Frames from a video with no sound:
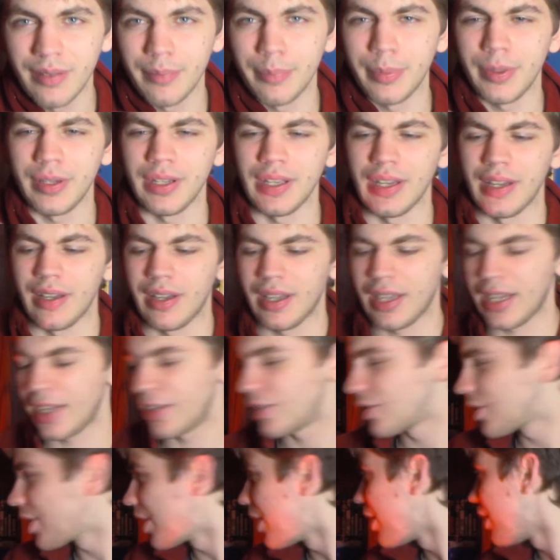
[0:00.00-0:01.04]
yeah, I
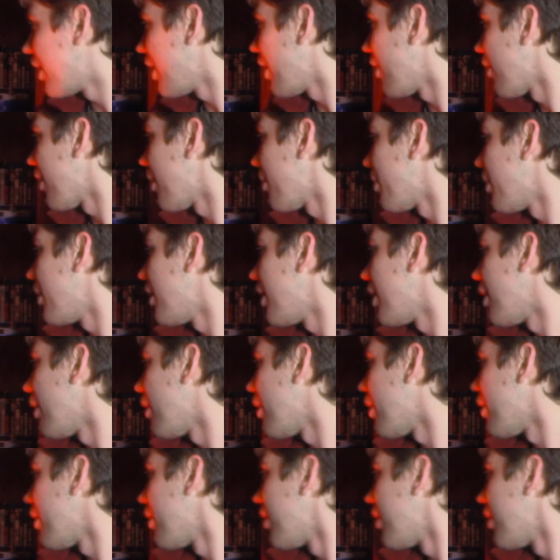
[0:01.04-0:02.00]
got Chinatown up there.